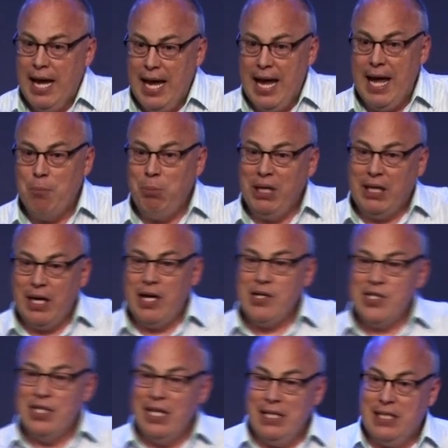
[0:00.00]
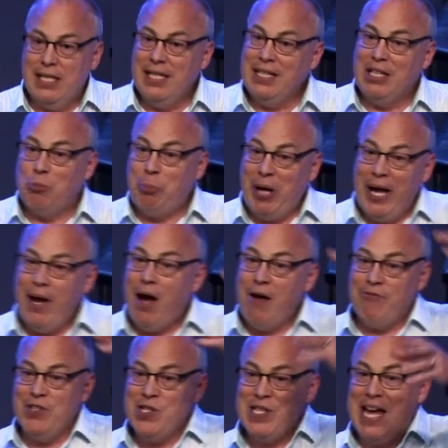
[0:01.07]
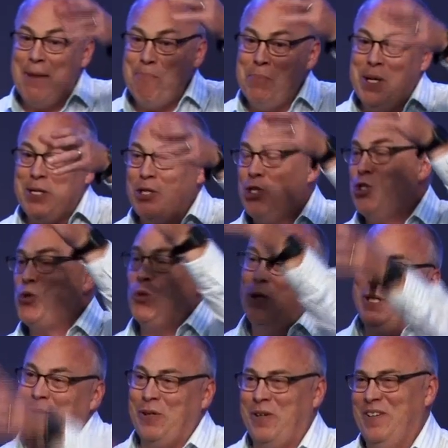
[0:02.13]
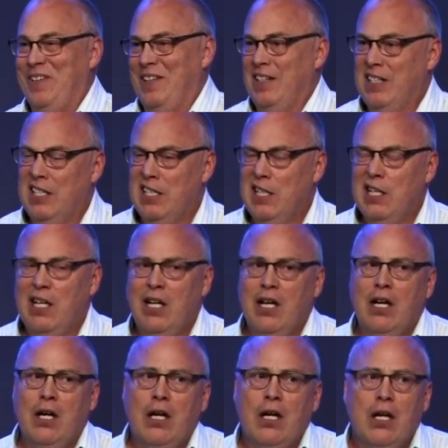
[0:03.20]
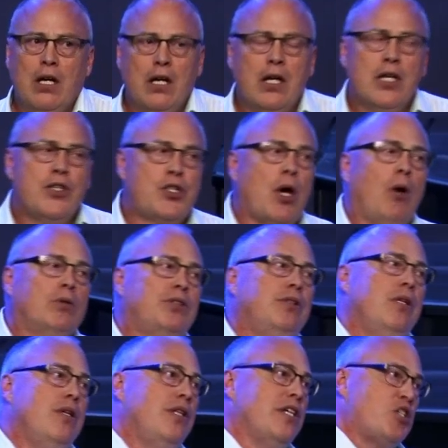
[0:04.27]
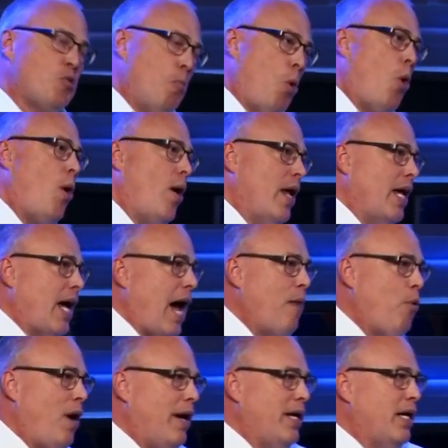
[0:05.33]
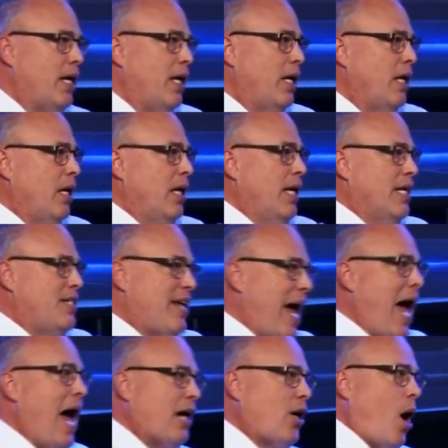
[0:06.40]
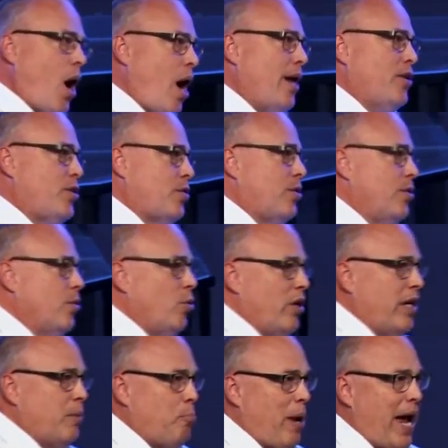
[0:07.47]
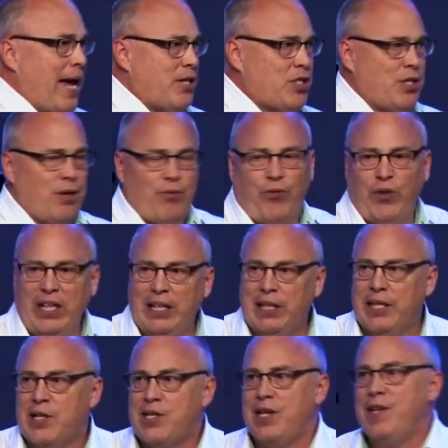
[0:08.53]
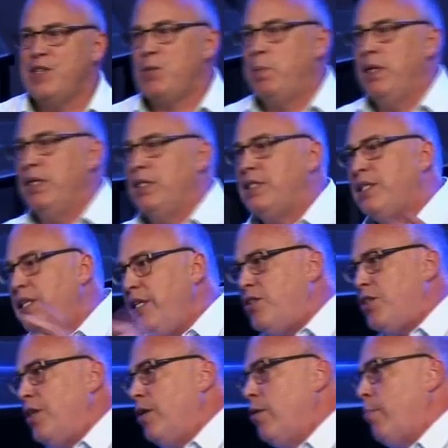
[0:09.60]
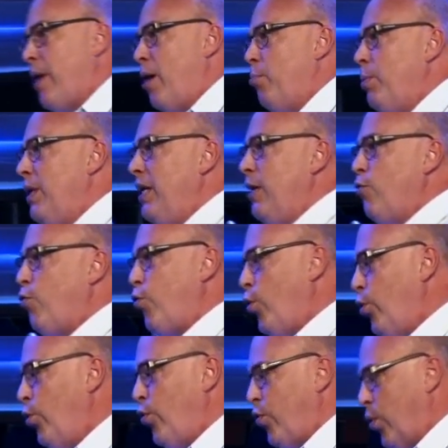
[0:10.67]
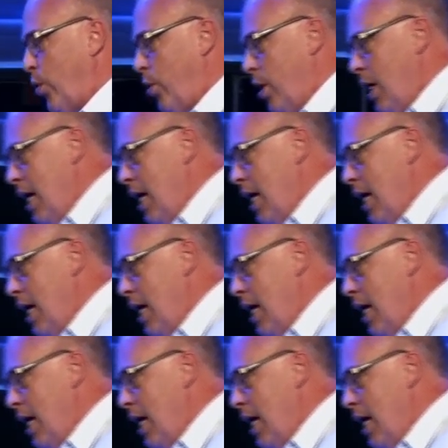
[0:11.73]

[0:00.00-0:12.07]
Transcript: and because they did, the payoff is that much sweeter. So this morning, I want to tack on to what Pastor Felix has been teaching you about being fruitful.